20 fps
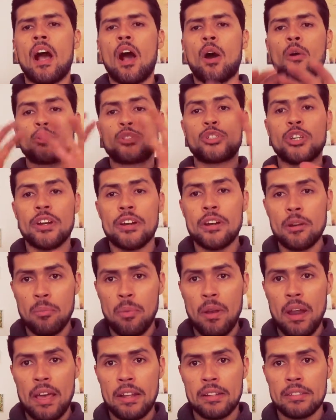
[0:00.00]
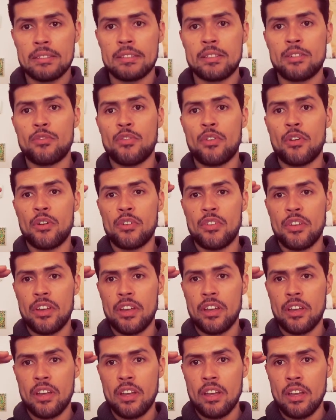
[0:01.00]
Our general plan for
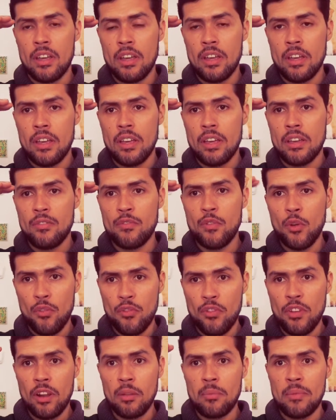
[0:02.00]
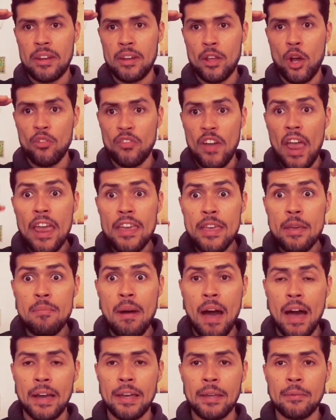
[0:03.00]
the fulfillment of
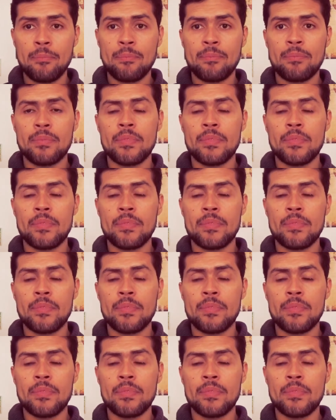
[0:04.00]
AMI